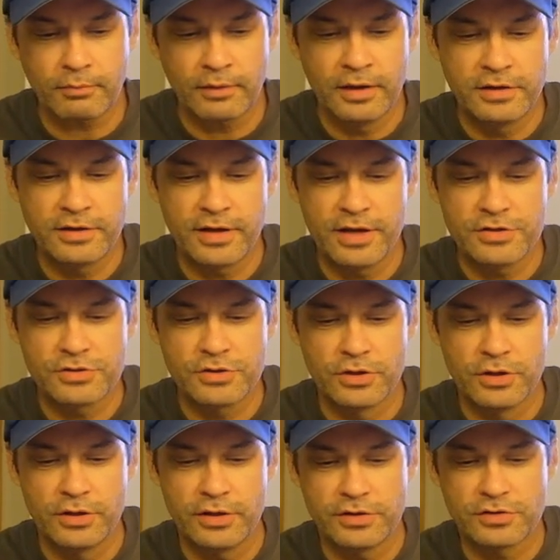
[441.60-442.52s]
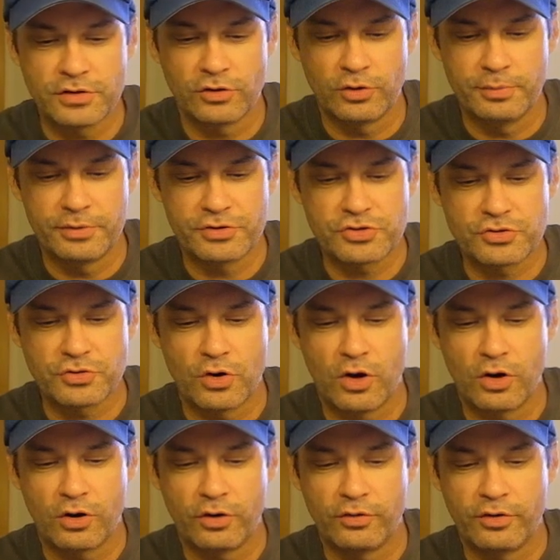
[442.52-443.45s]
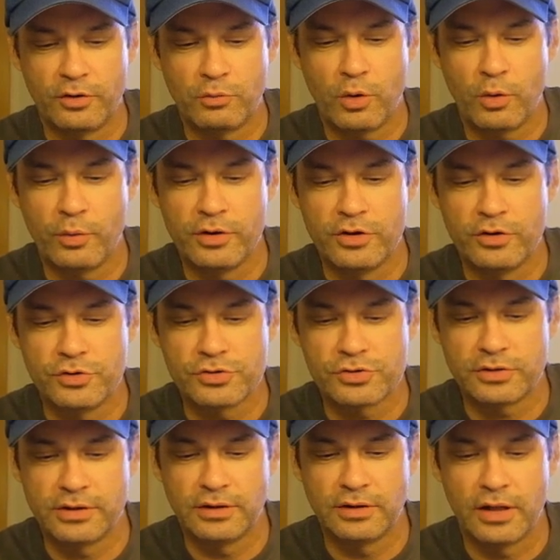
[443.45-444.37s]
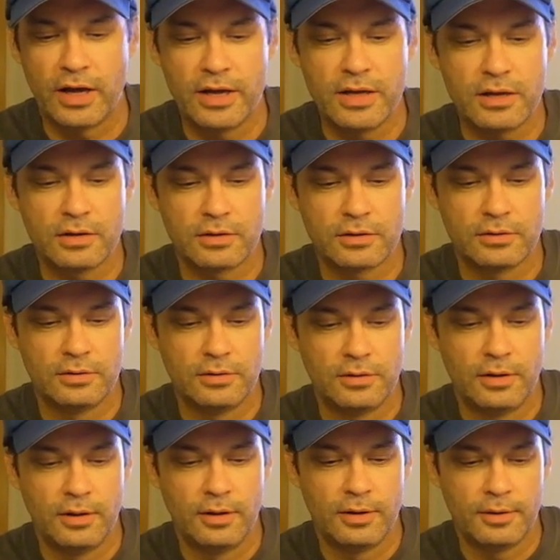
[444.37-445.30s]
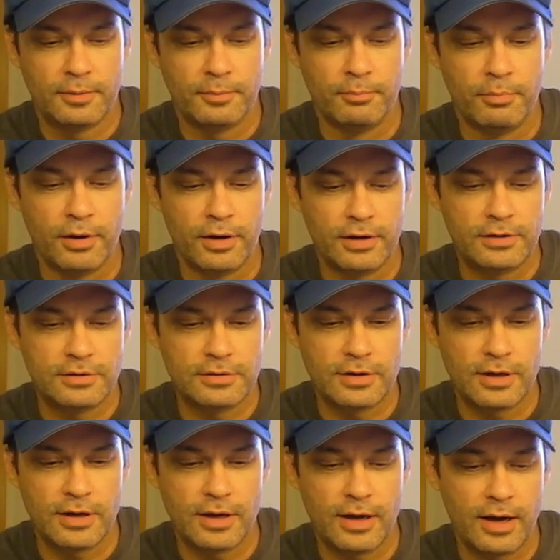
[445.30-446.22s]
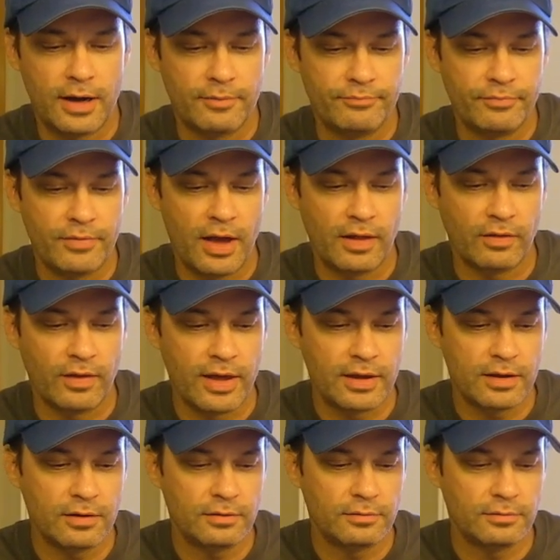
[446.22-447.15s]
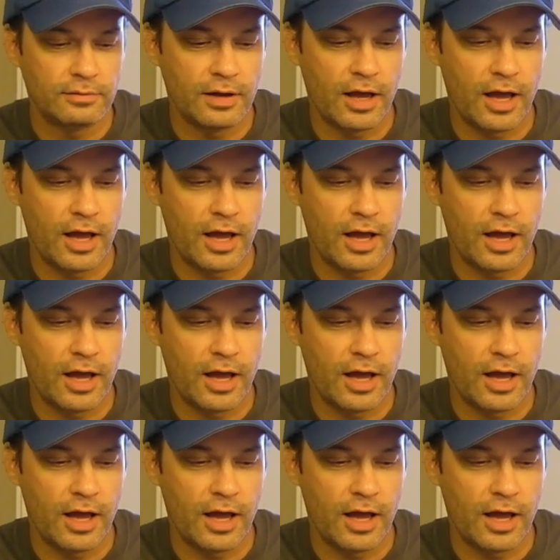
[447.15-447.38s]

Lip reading: It tastes good. It's a little bit stronger than what we usually like, but I like it.